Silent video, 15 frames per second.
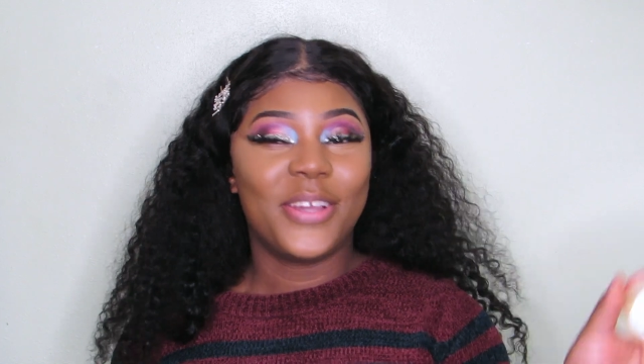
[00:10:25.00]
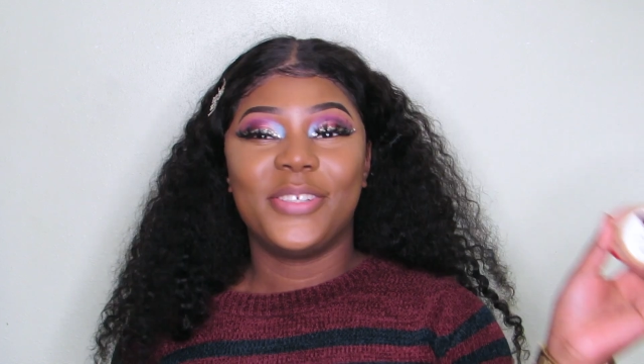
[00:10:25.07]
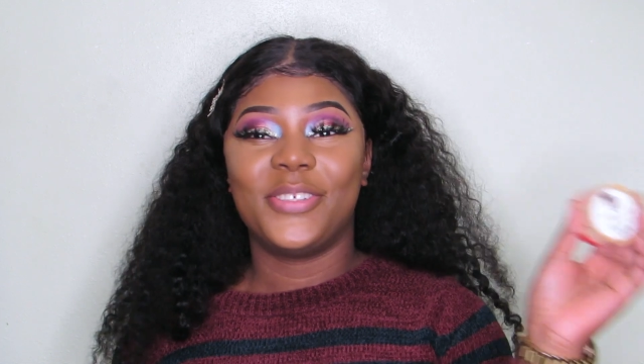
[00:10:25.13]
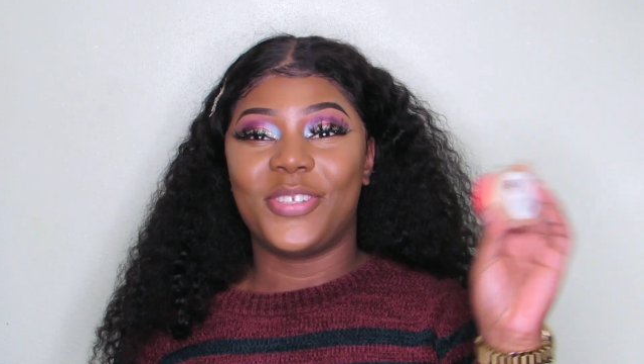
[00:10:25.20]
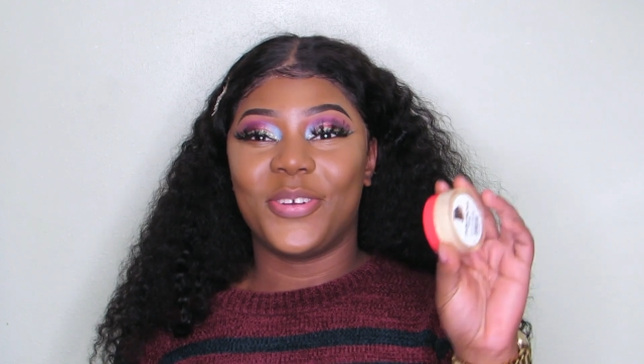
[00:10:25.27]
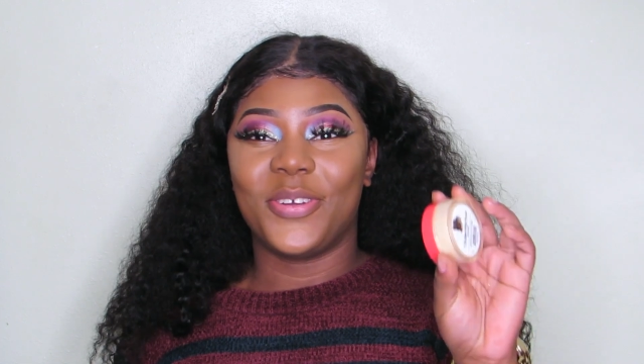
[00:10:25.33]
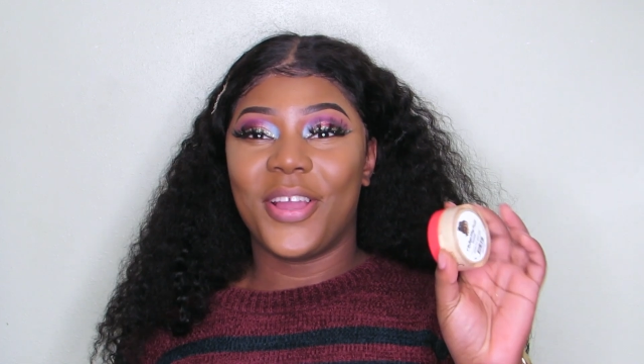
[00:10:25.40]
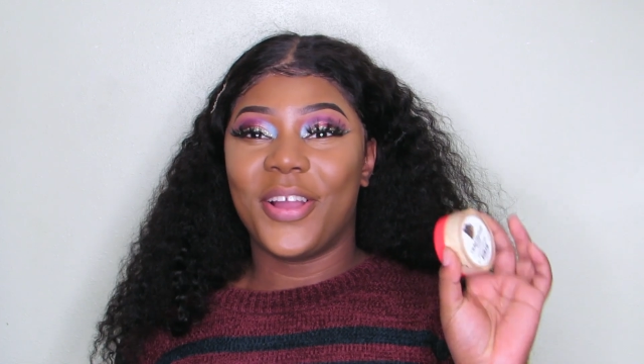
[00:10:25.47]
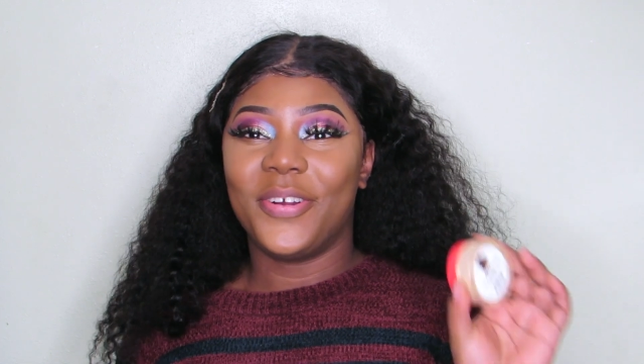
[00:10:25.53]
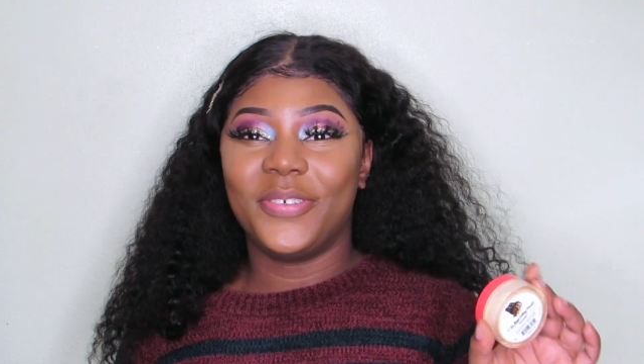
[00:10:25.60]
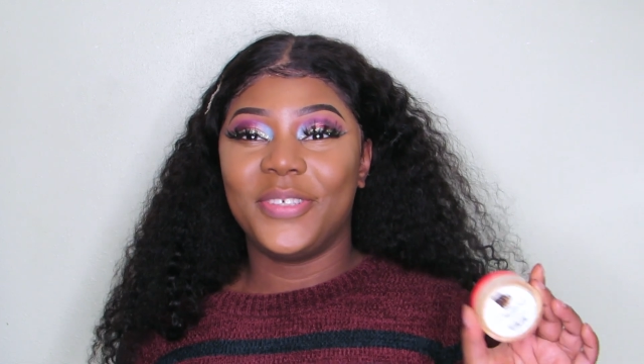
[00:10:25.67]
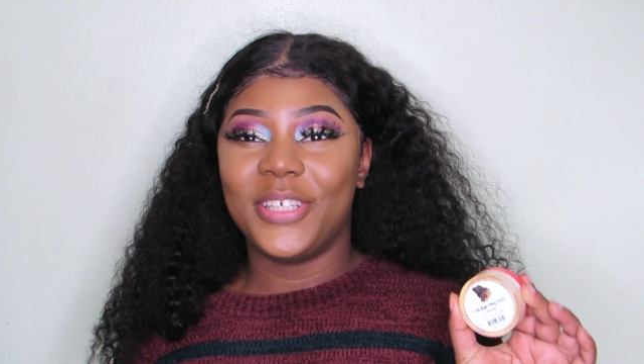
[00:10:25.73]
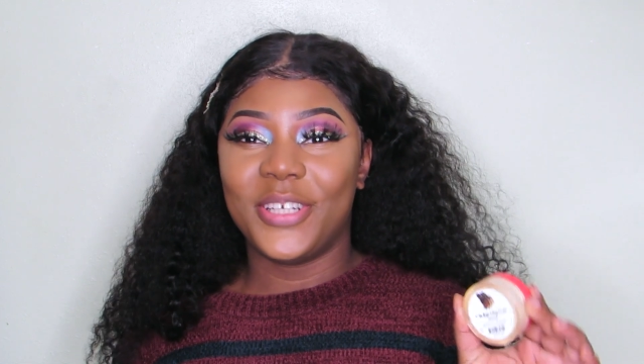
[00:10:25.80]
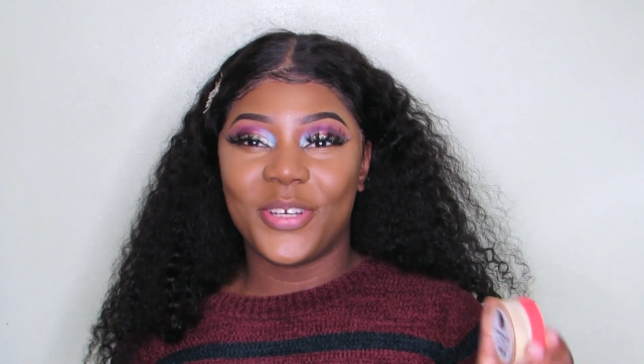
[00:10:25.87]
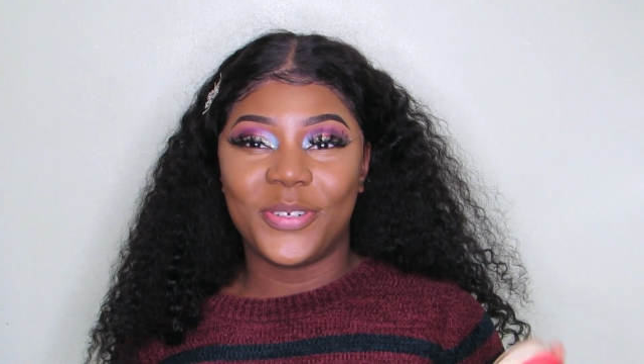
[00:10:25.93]
So y'all
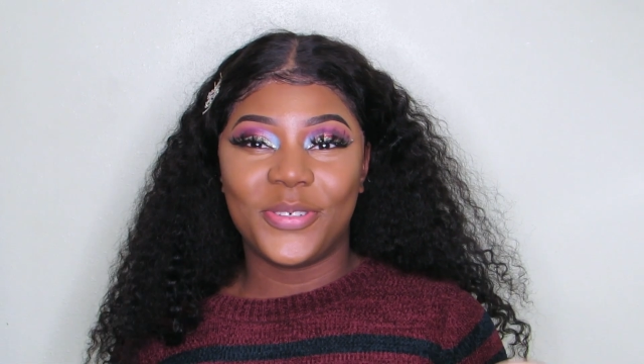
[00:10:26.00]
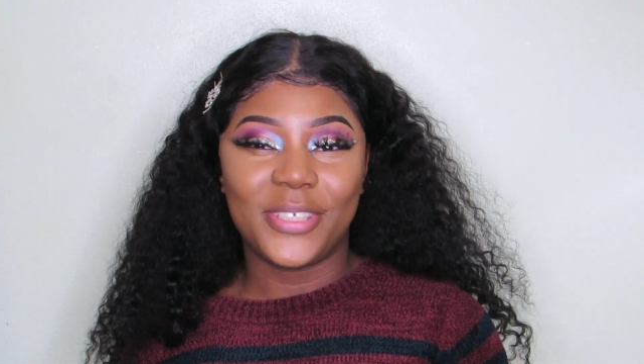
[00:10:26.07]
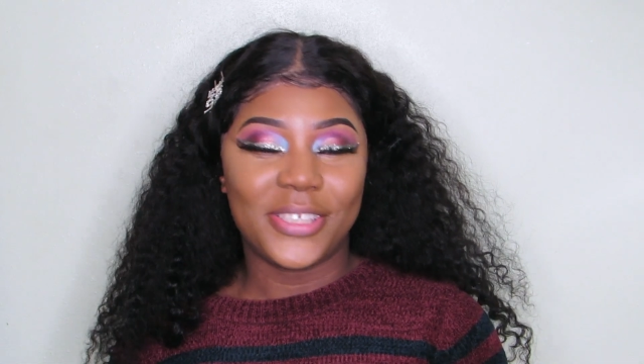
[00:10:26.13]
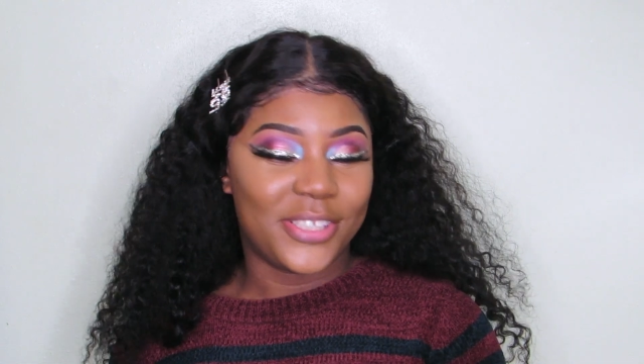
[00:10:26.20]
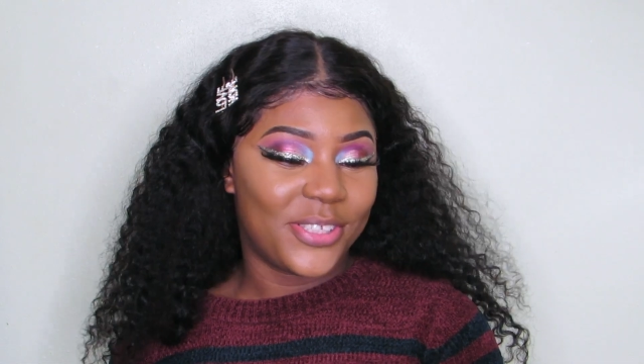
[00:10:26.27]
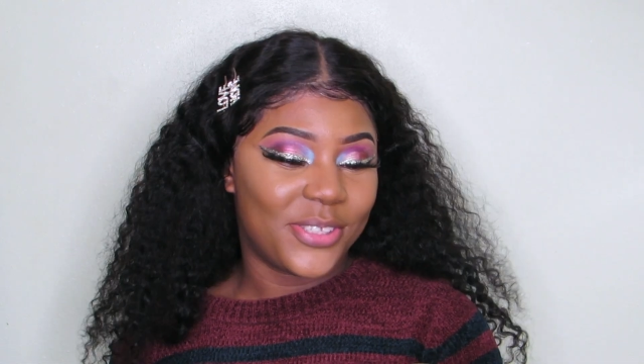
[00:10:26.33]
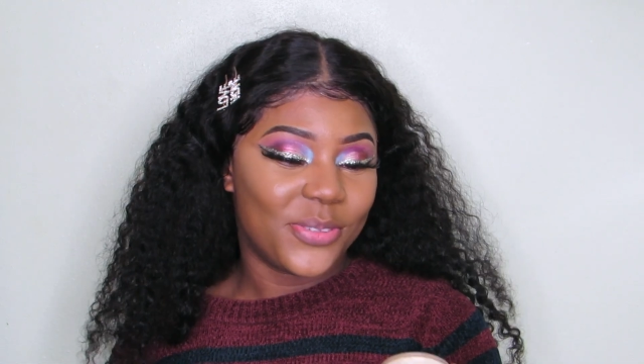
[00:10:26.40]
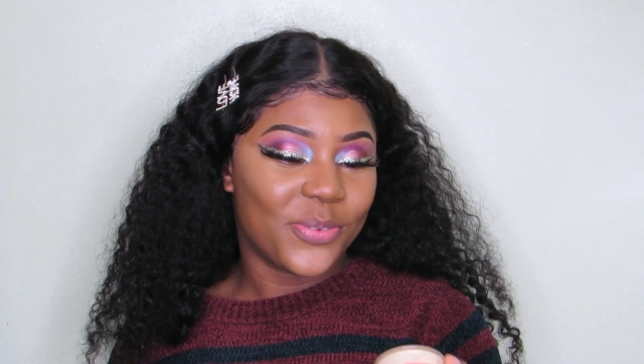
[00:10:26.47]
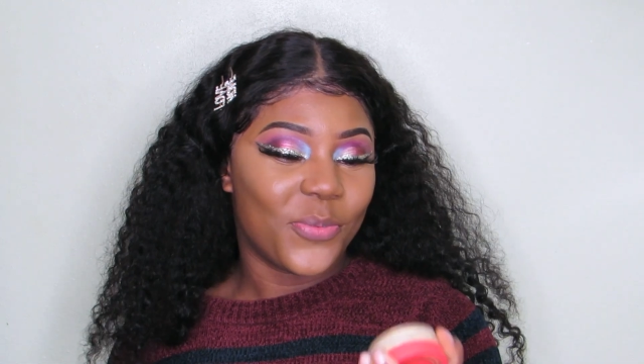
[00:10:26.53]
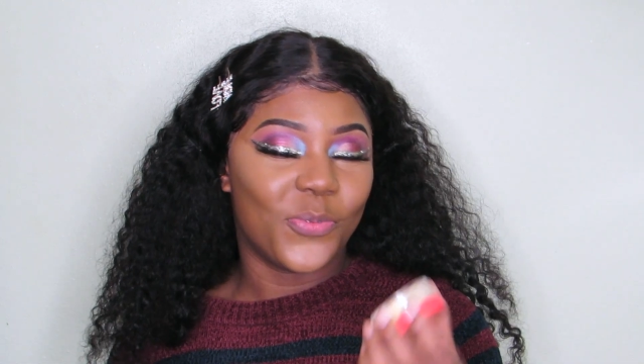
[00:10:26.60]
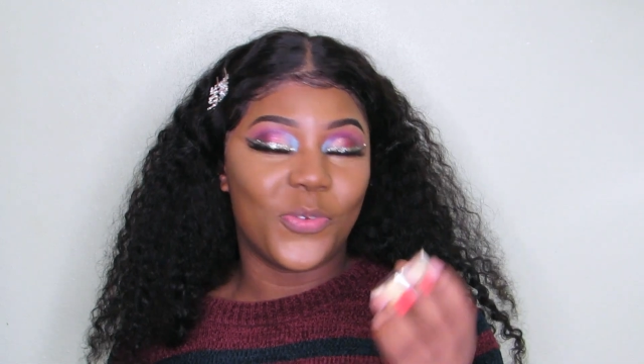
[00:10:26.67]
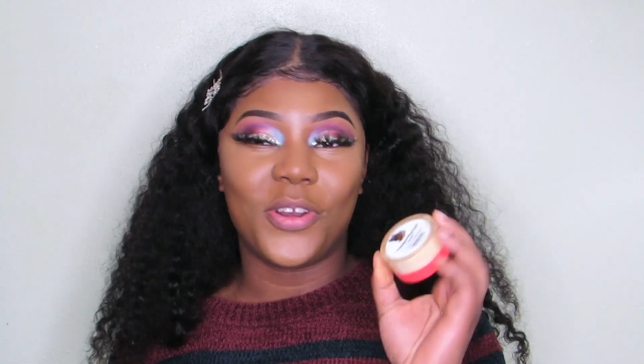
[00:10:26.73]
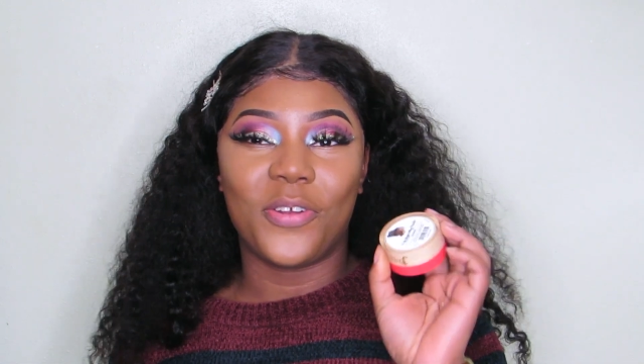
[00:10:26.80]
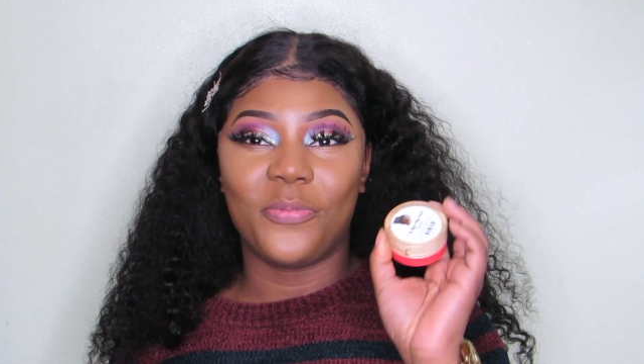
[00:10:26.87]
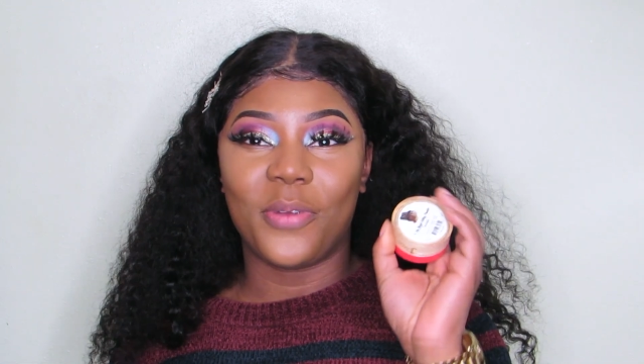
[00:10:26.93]
already know this is
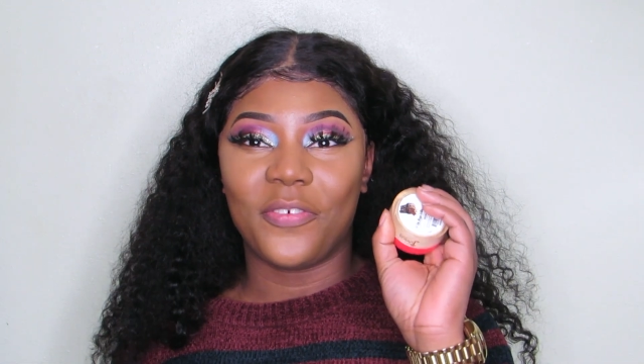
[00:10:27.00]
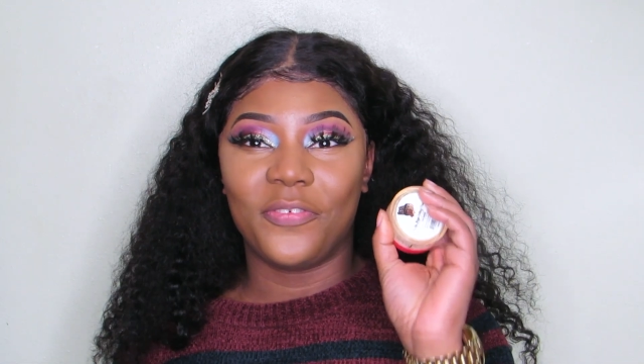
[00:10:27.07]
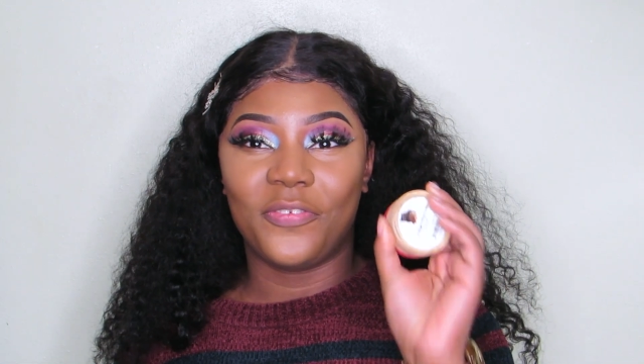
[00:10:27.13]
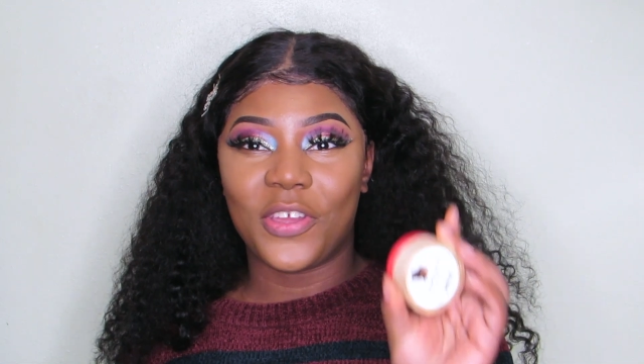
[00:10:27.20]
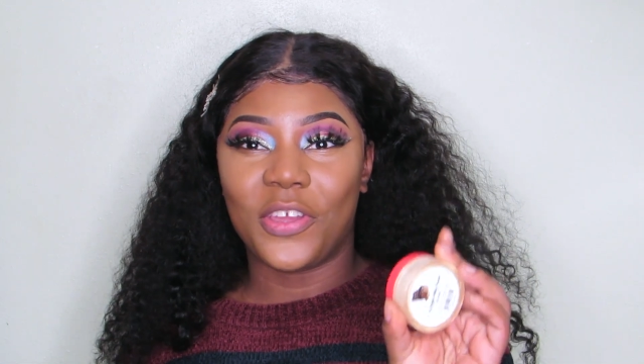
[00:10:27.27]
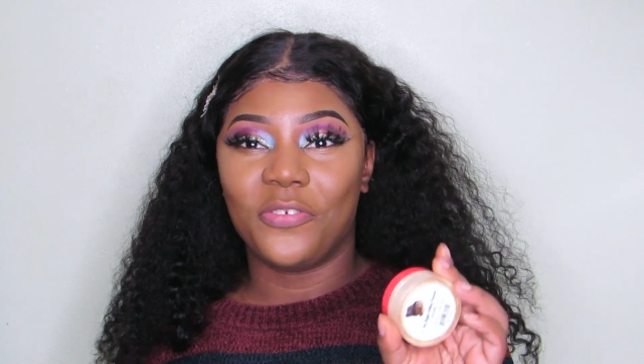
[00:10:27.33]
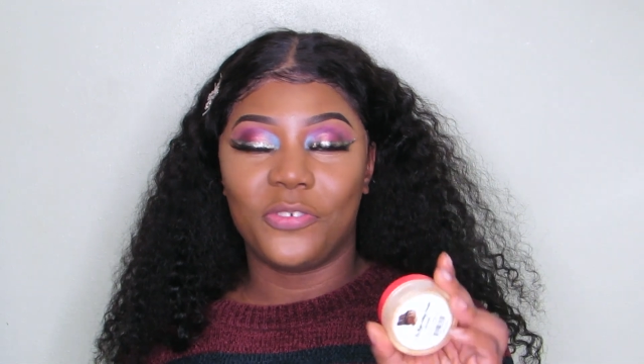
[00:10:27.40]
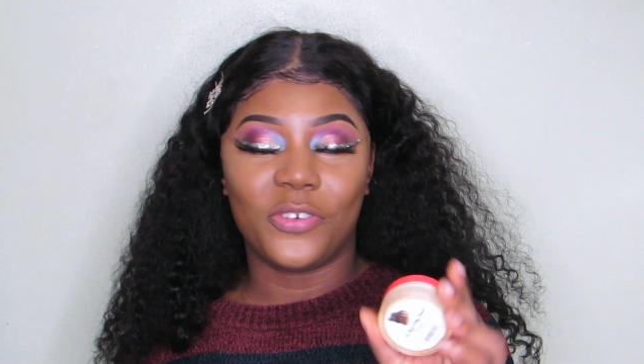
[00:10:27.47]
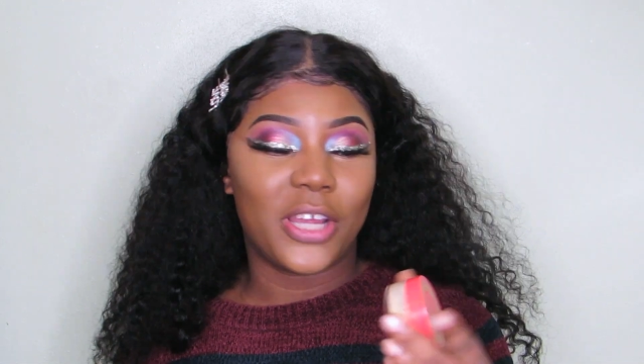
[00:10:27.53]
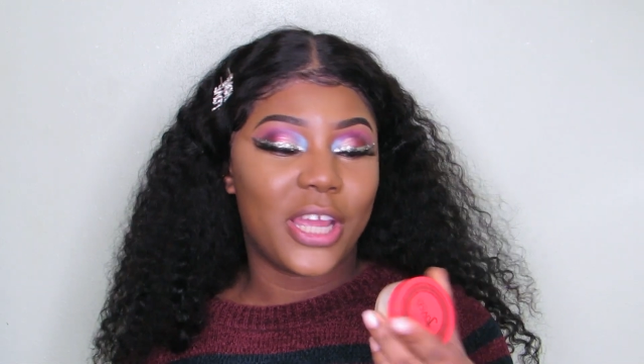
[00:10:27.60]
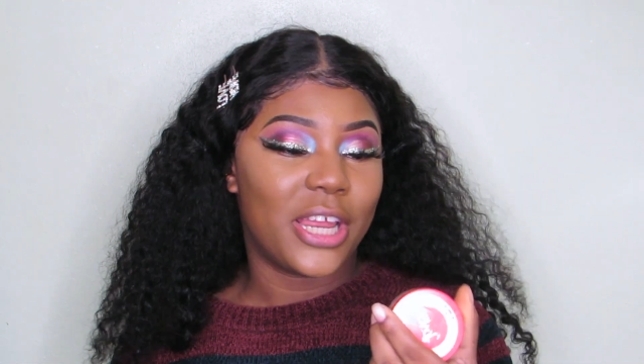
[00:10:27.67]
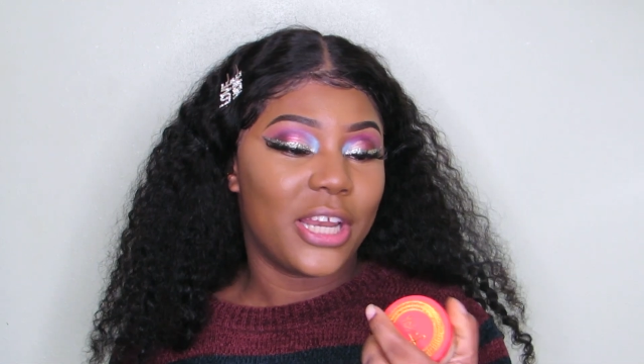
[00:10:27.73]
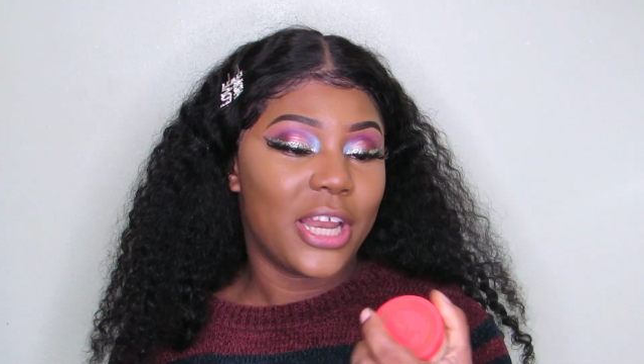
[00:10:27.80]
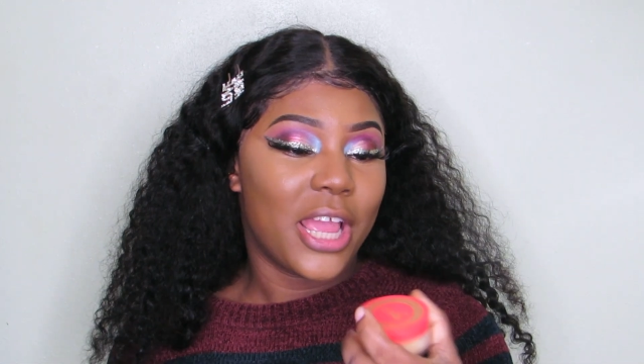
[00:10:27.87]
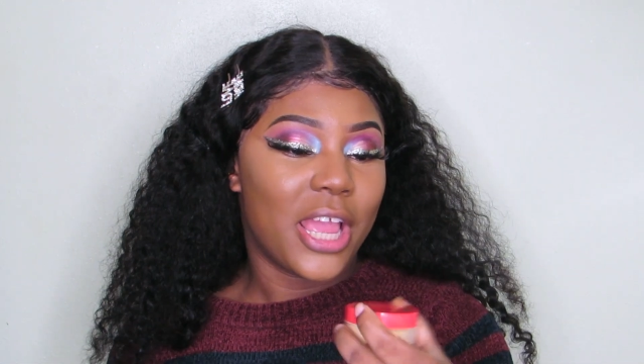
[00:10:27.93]
one of my
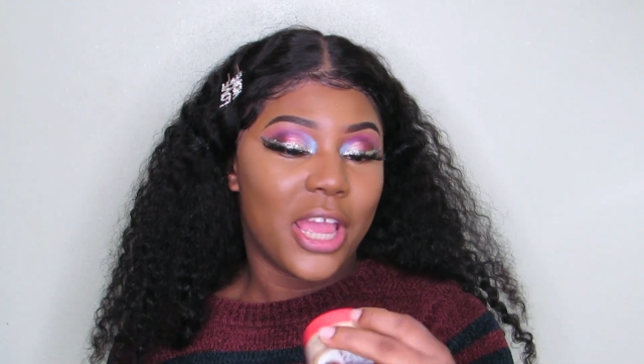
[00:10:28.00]
favorite